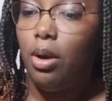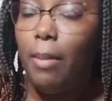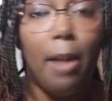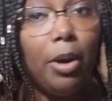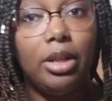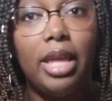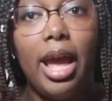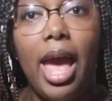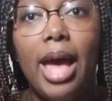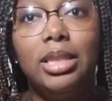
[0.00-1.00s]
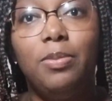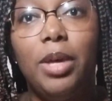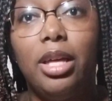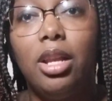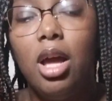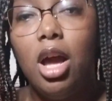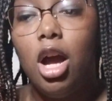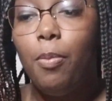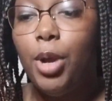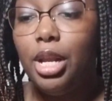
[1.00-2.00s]
my birthday has been
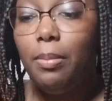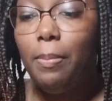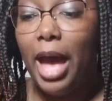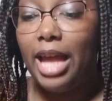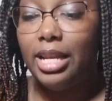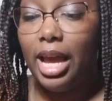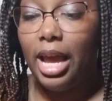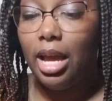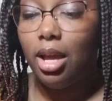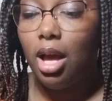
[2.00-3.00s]
a pretty bad day,